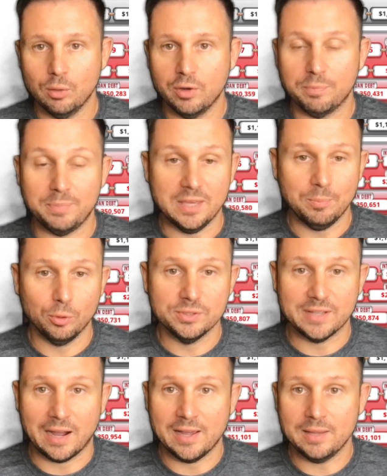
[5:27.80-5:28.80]
people
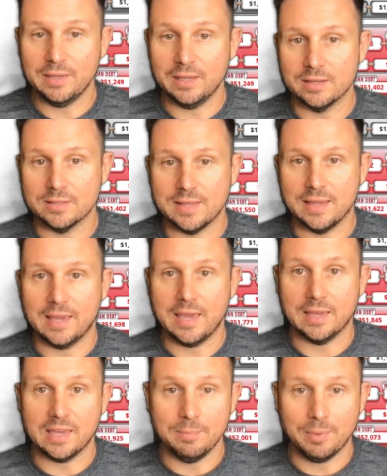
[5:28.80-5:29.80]
dying because they
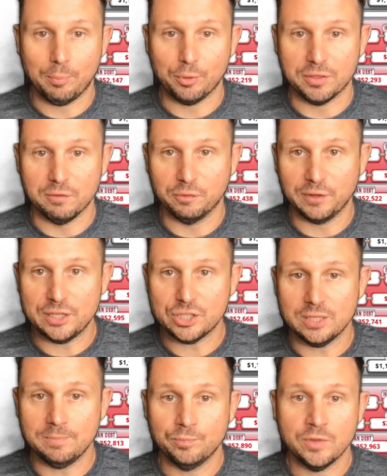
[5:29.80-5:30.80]
can't keep up with
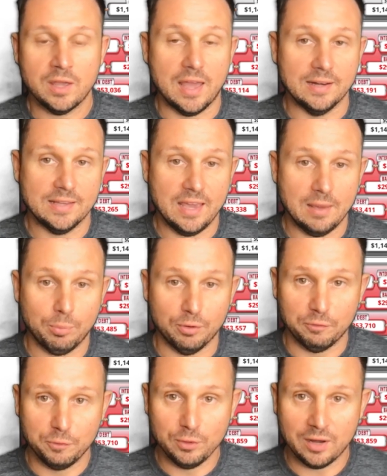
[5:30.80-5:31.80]
inflation and can't put
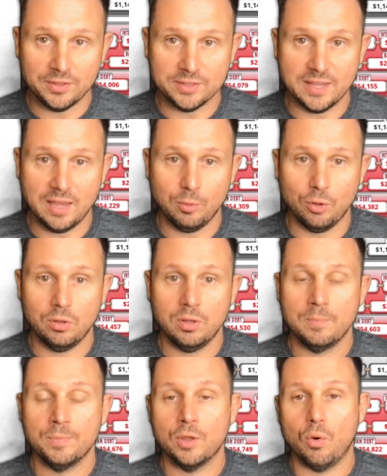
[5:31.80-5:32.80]
food on the table?
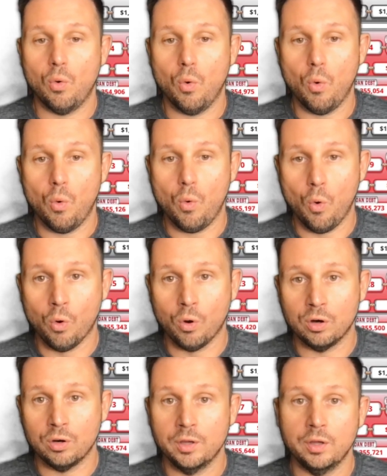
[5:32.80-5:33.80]

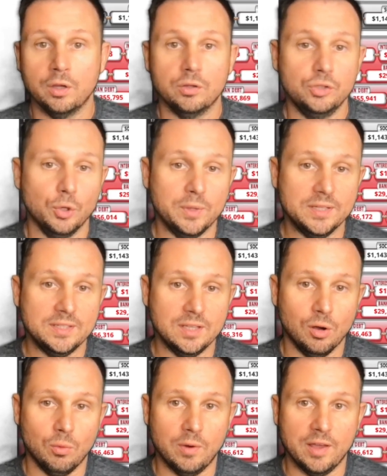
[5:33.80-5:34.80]
Or do we
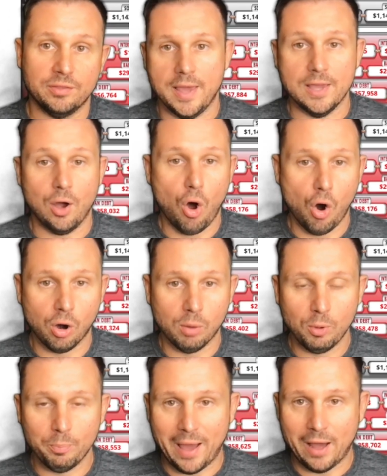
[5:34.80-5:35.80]
deal with a
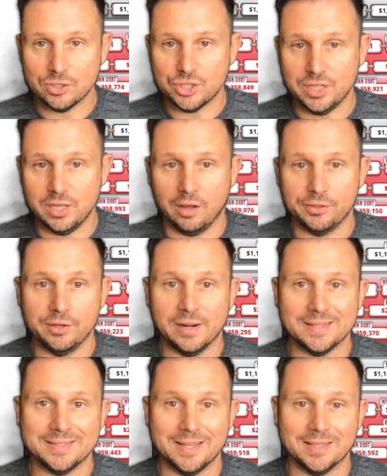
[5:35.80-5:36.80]
horrible balance sheet on the
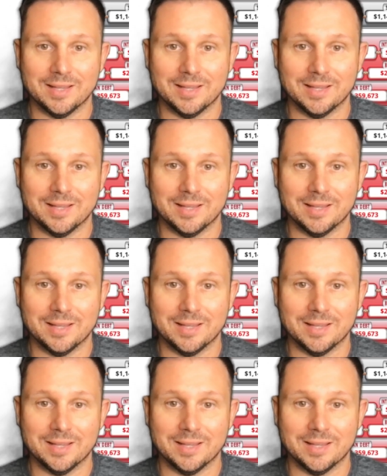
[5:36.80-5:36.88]
United States